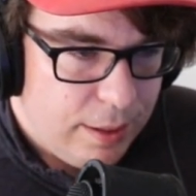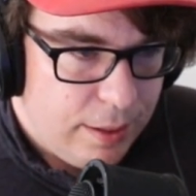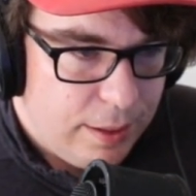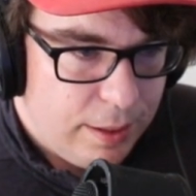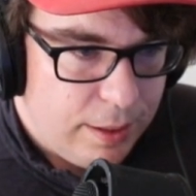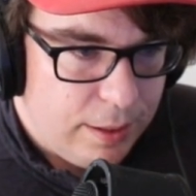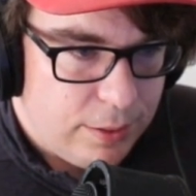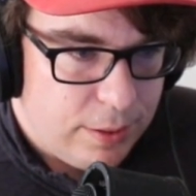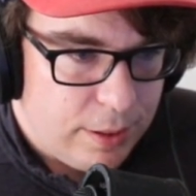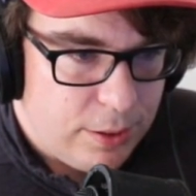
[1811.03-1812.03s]
And it's
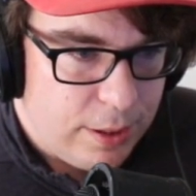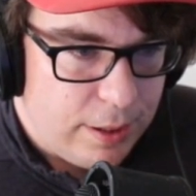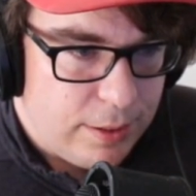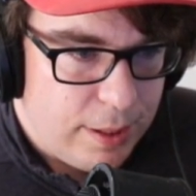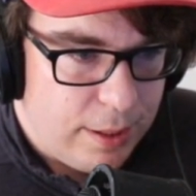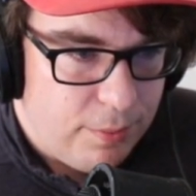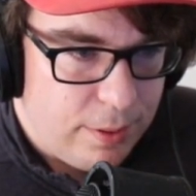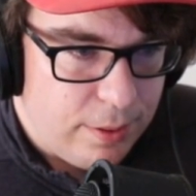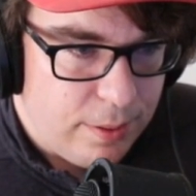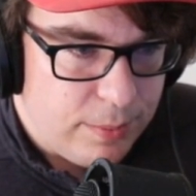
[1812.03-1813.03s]
like a giant tank with
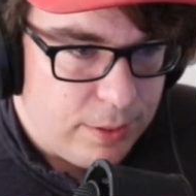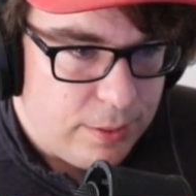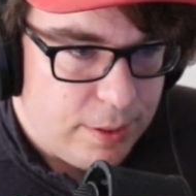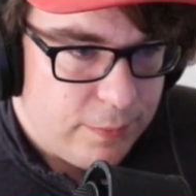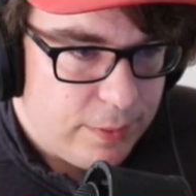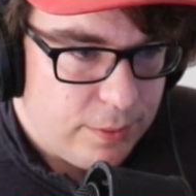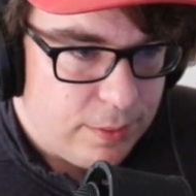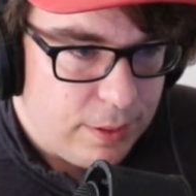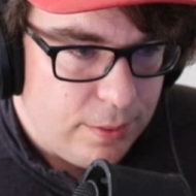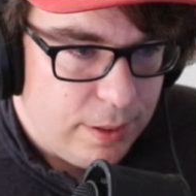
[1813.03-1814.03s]
arms and stuff. It's really great.